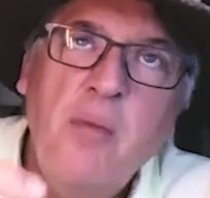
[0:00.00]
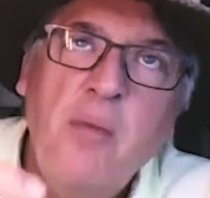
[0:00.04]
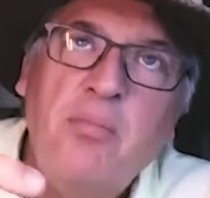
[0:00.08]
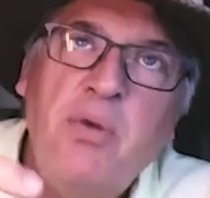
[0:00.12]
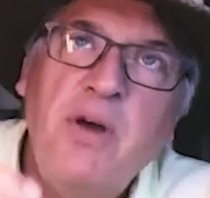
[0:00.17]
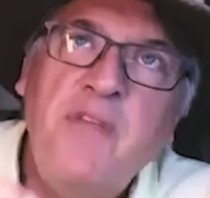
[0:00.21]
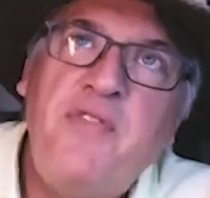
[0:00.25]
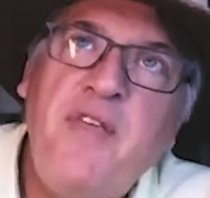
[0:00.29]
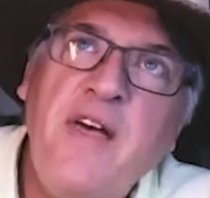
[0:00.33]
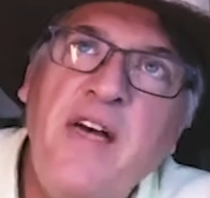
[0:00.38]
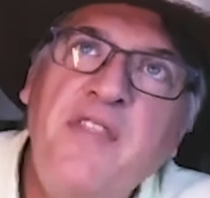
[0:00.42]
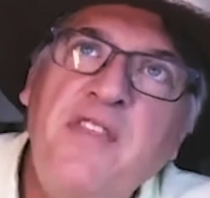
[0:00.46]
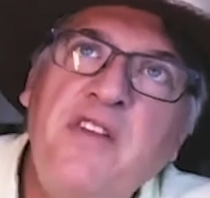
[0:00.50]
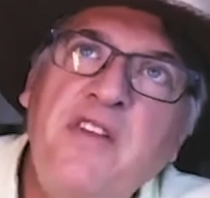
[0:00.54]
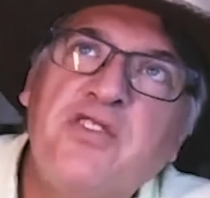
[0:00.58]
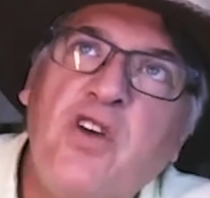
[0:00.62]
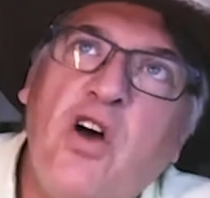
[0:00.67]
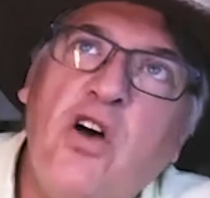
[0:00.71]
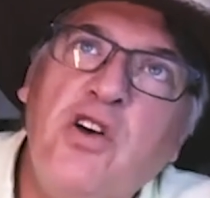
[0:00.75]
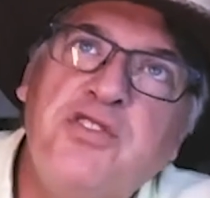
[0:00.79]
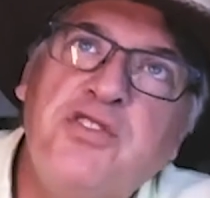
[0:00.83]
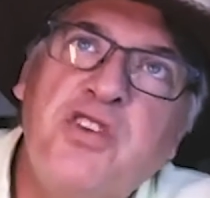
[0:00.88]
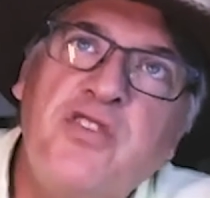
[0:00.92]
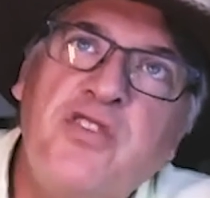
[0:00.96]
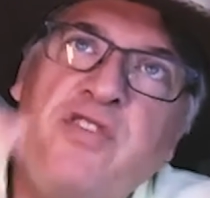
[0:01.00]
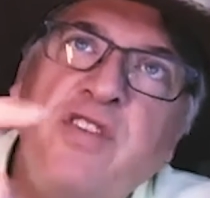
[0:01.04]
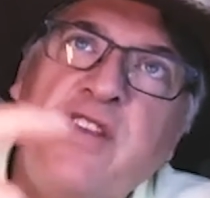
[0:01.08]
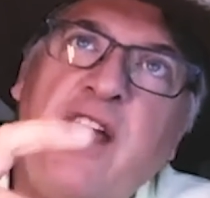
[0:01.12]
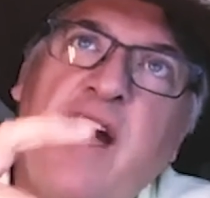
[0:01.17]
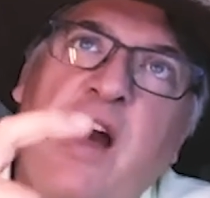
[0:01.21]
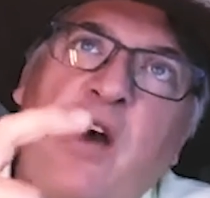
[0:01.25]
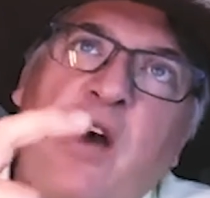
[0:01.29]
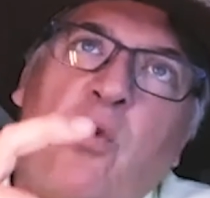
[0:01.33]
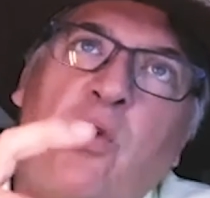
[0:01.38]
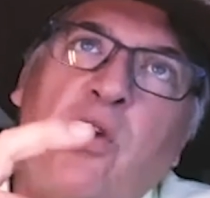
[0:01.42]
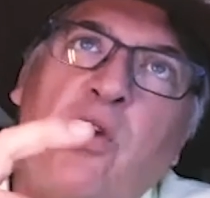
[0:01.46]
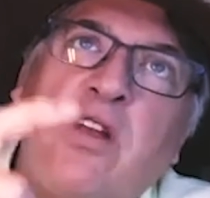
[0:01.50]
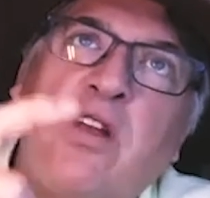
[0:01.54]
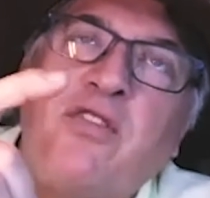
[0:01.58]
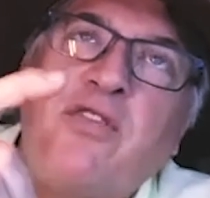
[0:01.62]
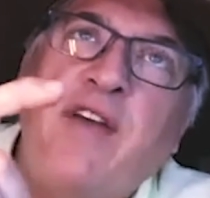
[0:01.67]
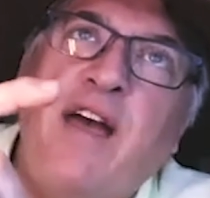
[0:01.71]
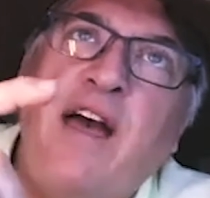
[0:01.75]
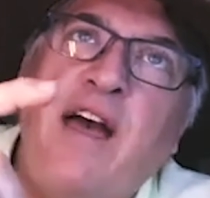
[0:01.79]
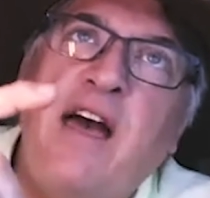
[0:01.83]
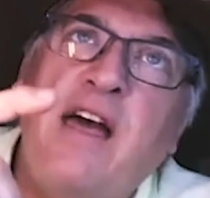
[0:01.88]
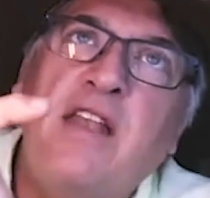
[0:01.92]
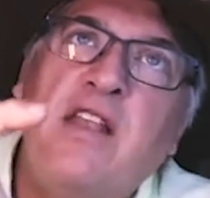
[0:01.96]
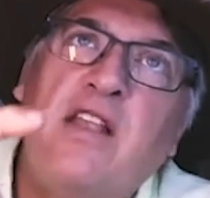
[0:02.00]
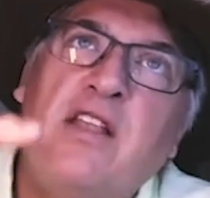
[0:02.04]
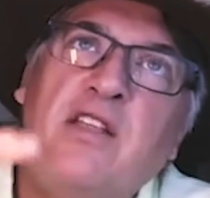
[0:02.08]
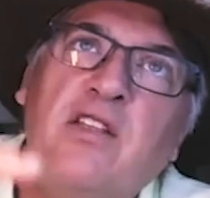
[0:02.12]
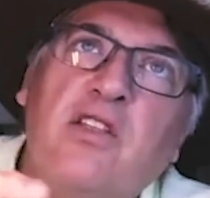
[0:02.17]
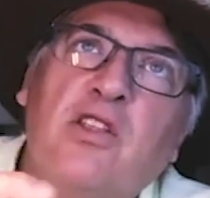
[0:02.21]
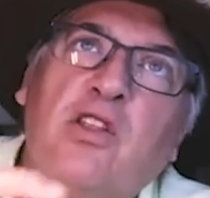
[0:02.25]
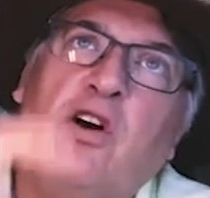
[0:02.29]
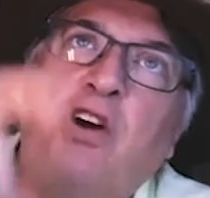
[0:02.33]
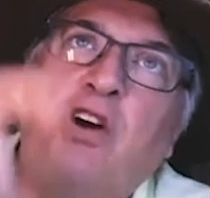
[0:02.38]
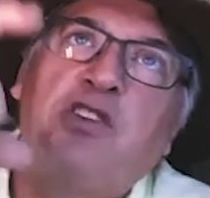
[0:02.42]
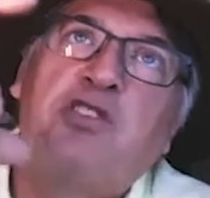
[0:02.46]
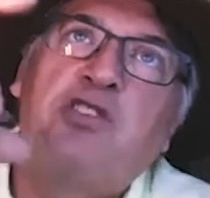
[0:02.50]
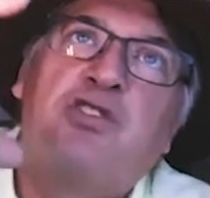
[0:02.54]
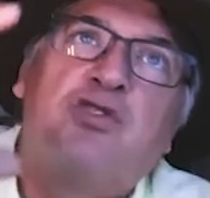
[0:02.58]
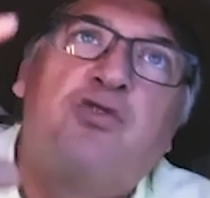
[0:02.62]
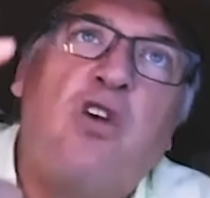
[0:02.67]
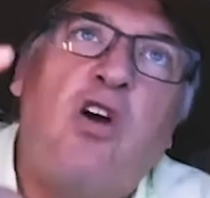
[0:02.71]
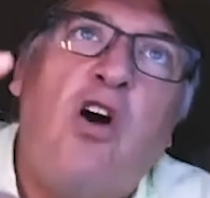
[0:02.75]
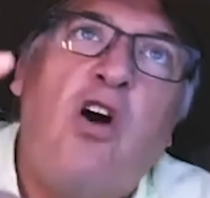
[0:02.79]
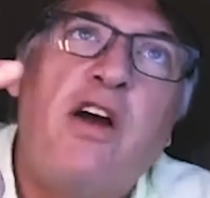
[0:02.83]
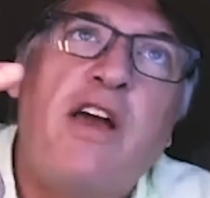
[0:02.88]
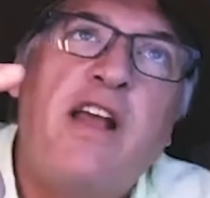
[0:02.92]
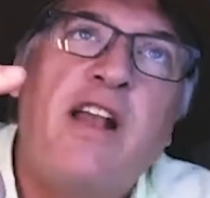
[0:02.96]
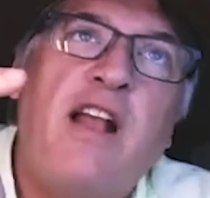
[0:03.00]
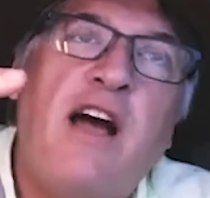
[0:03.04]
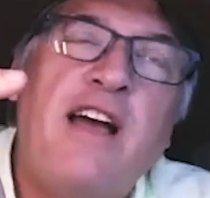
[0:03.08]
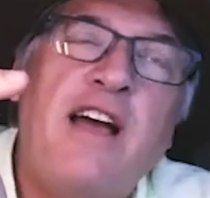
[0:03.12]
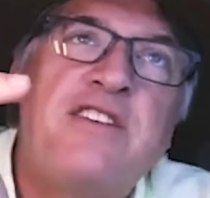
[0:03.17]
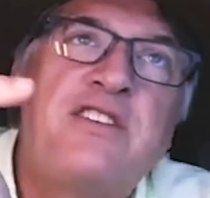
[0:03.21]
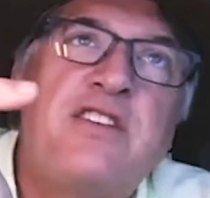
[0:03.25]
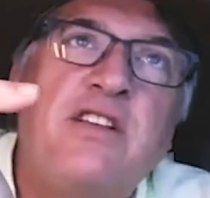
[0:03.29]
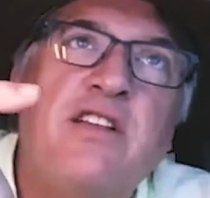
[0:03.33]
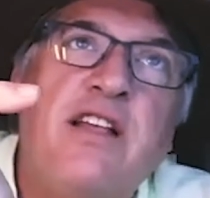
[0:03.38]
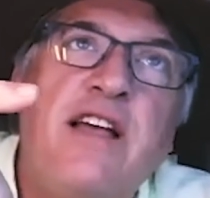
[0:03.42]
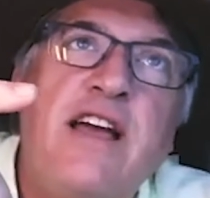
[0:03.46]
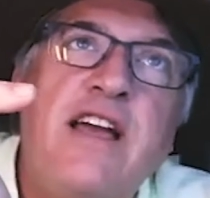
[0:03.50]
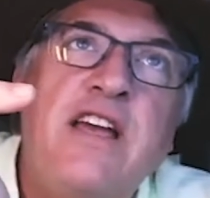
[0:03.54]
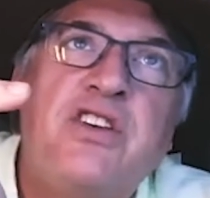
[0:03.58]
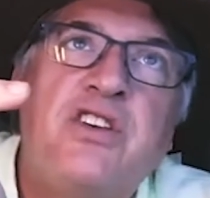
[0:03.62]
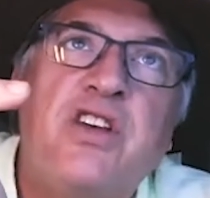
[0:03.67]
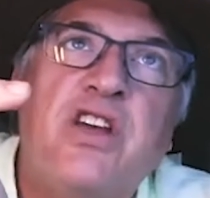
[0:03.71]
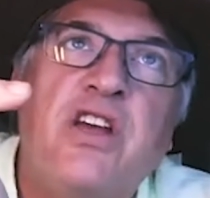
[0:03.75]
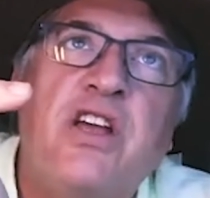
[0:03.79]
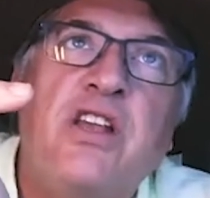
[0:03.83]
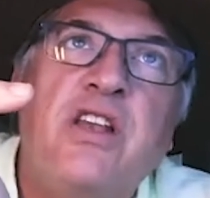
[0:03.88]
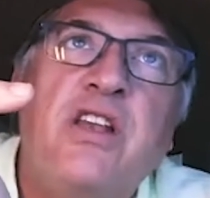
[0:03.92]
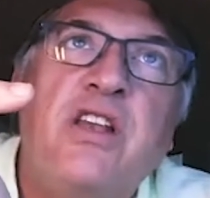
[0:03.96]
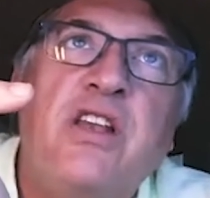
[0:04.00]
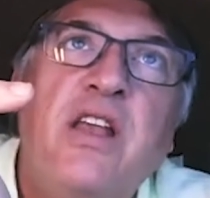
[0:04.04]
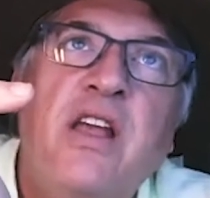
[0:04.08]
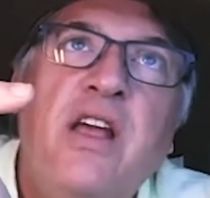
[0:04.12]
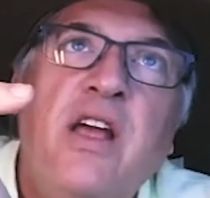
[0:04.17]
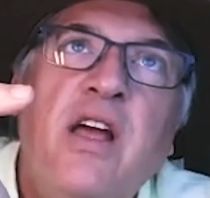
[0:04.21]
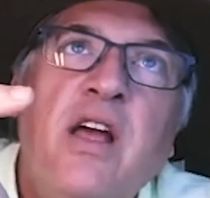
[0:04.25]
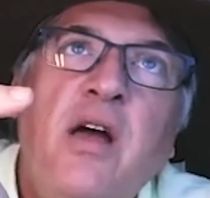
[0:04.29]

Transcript: But then there's also the network that looks strong in isolation,